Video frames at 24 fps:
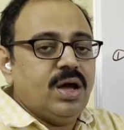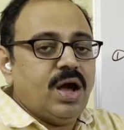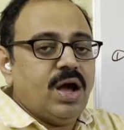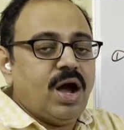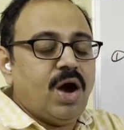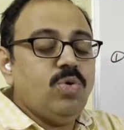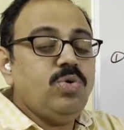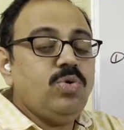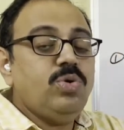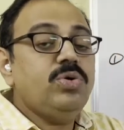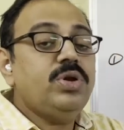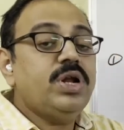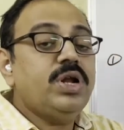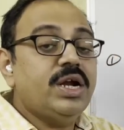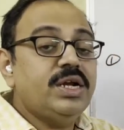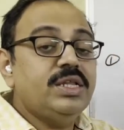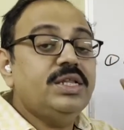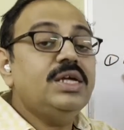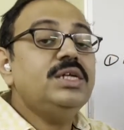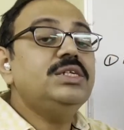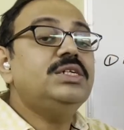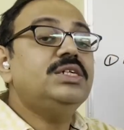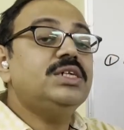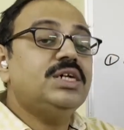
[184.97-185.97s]
how to
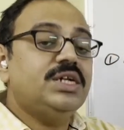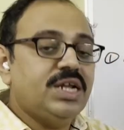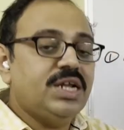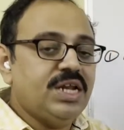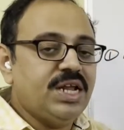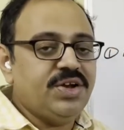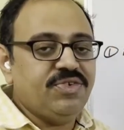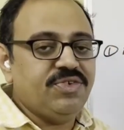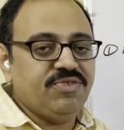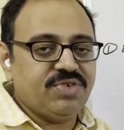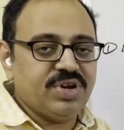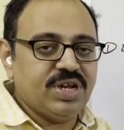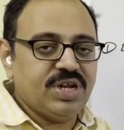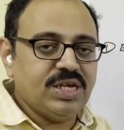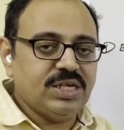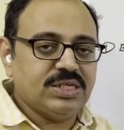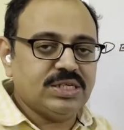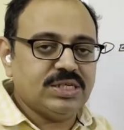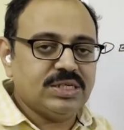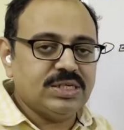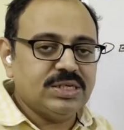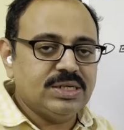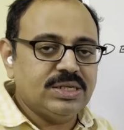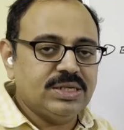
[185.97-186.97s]
write the journal
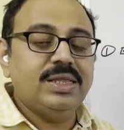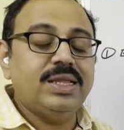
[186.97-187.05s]
entries?